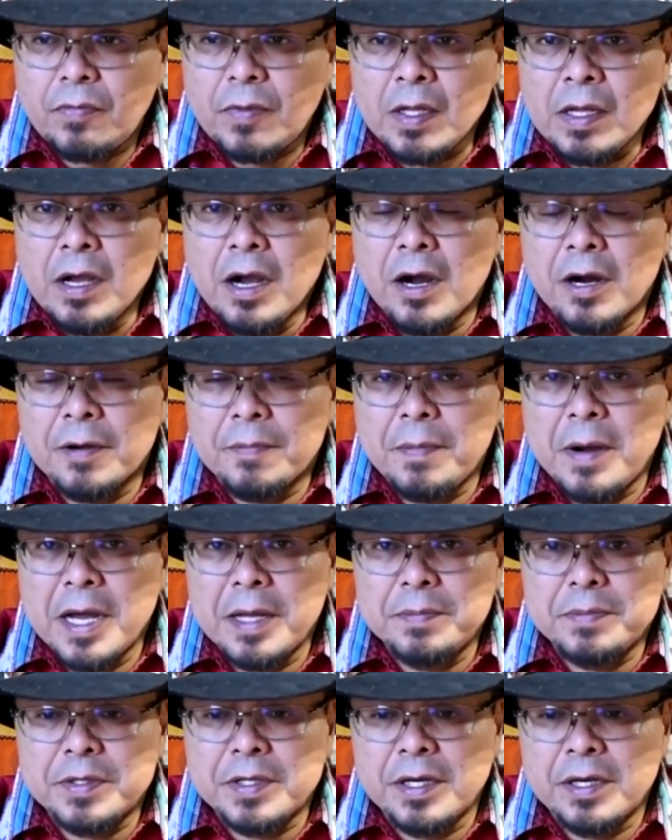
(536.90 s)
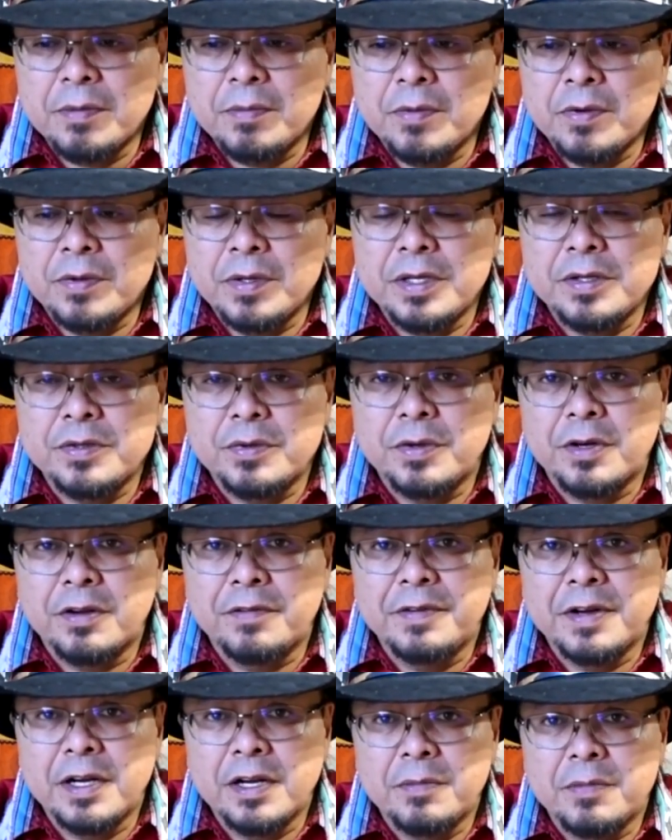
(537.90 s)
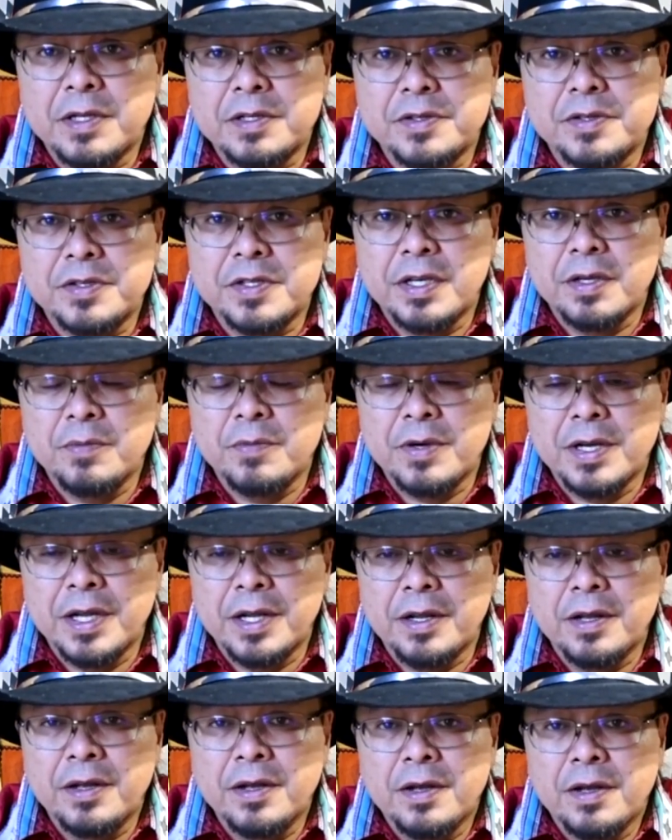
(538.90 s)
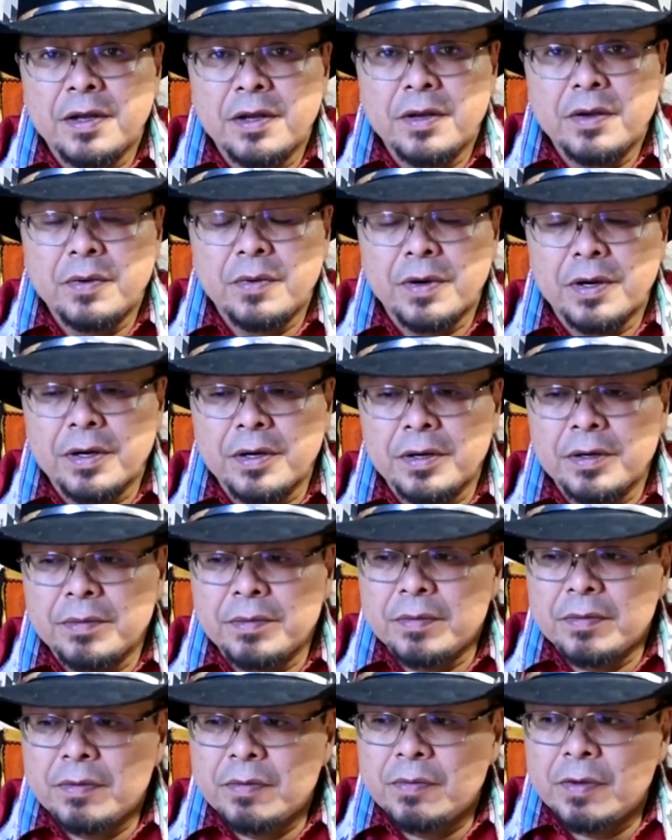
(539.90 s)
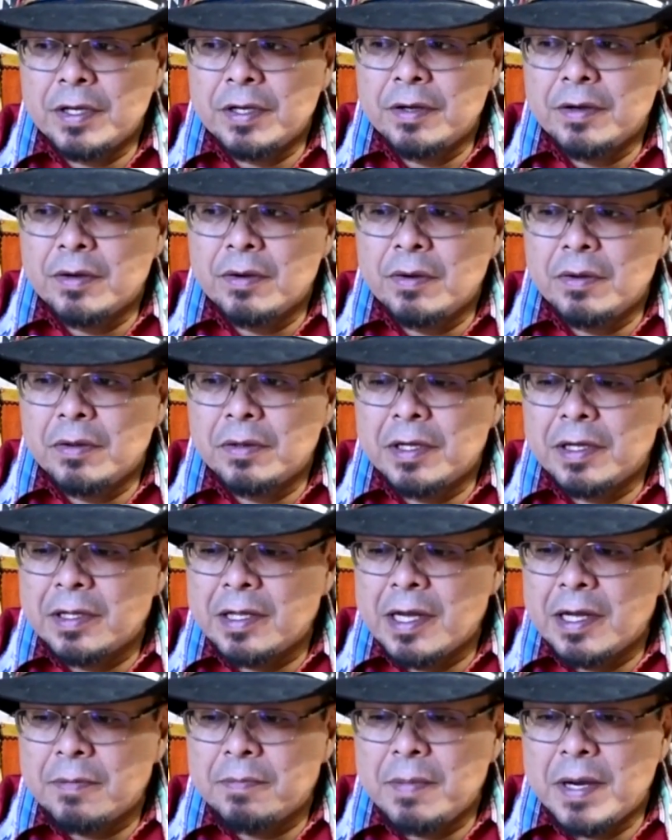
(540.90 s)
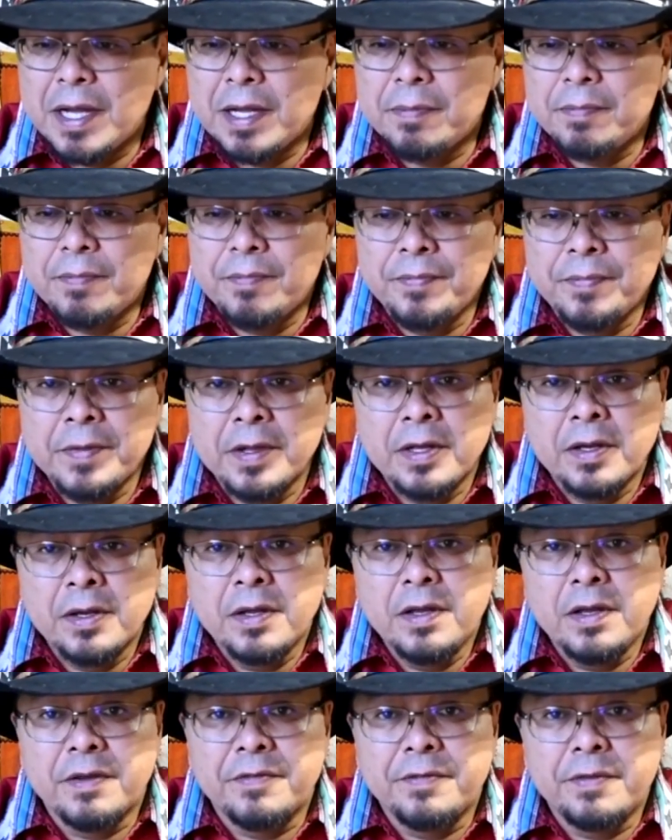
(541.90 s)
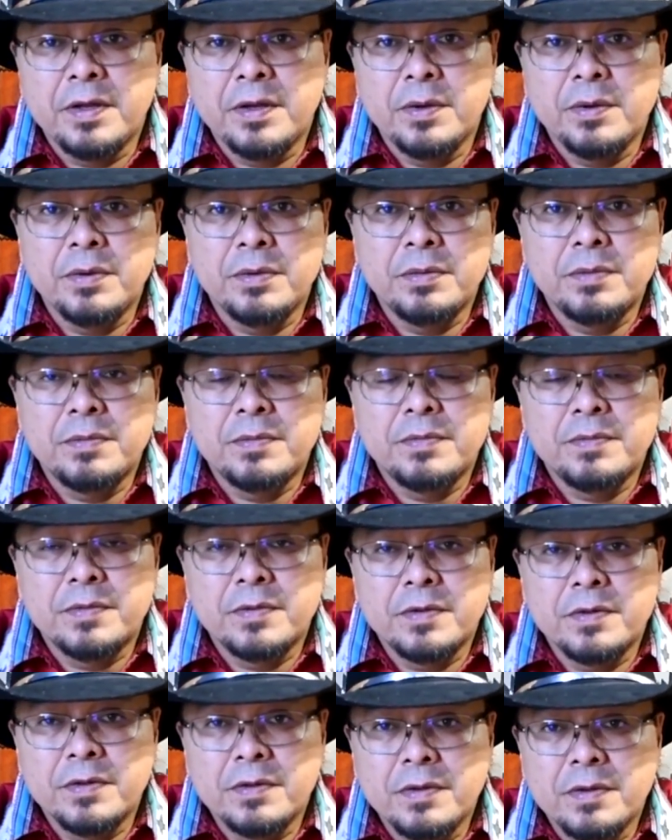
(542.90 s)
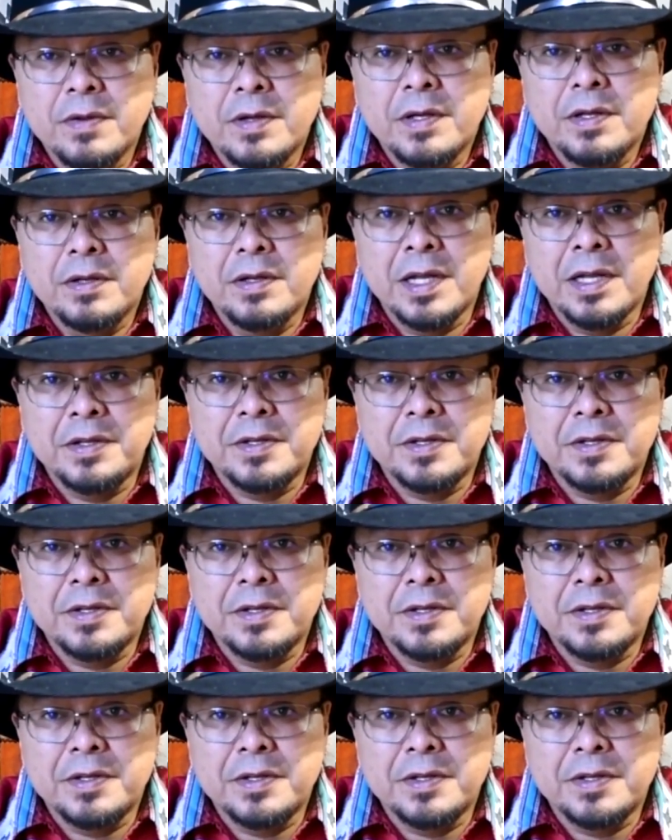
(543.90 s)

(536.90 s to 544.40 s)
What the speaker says: our pipe ceremonies work very much the same way, where when you're holding that pipe, if you need to